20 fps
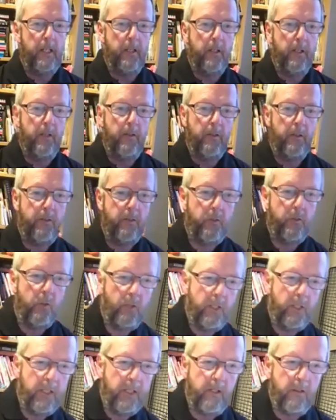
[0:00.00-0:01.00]

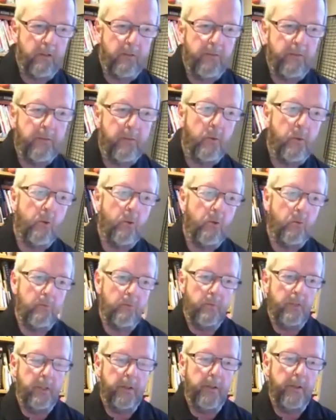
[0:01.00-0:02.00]
sugar in a
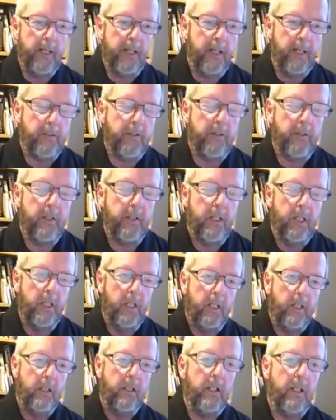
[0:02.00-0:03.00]
form that
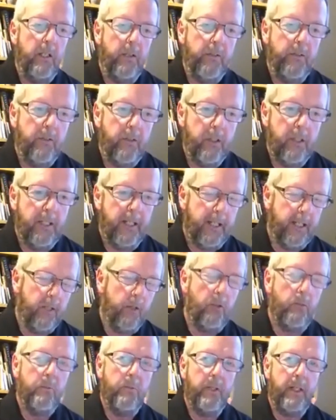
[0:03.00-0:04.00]
yeast
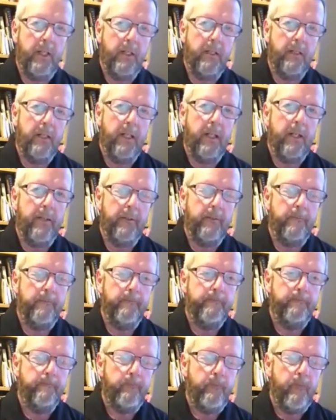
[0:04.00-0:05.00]
cannot break down,
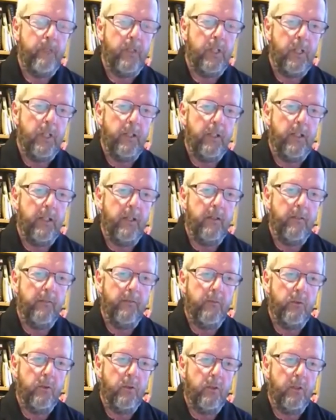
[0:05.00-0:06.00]
and
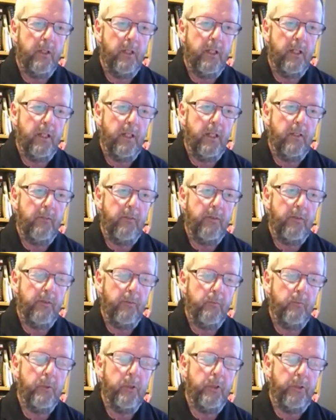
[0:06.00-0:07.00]
therefore it gives
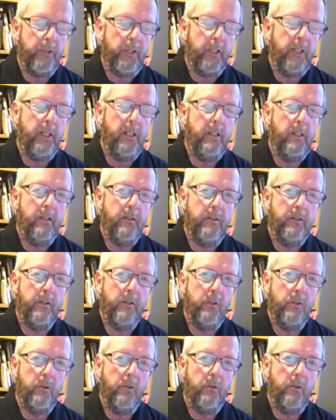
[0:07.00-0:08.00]
body
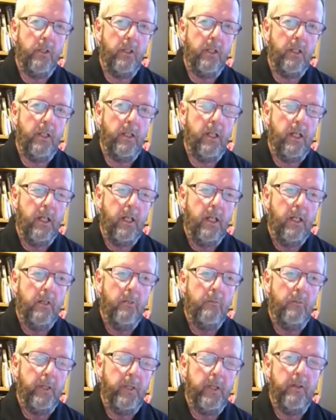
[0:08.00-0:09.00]
to the
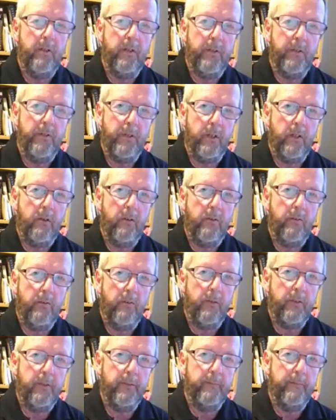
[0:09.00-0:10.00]
beer itself.
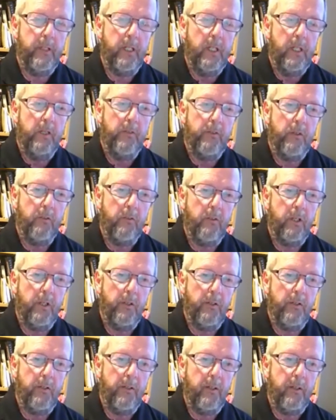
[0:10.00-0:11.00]
So
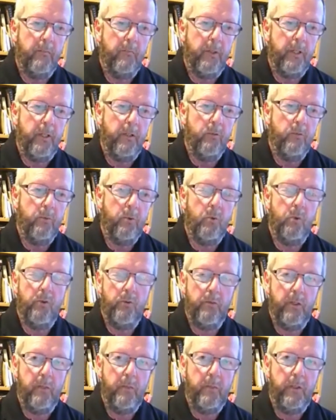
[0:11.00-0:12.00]
rather than it being a
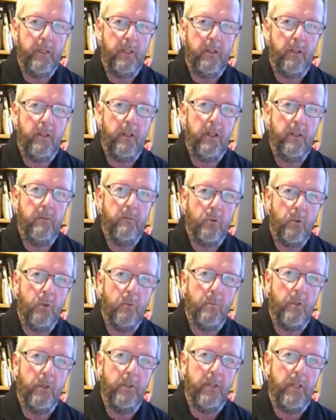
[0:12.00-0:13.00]
watery beer, you get more
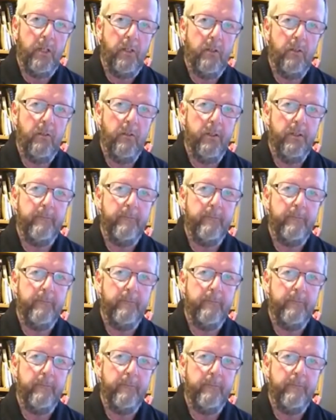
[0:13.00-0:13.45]
body to it.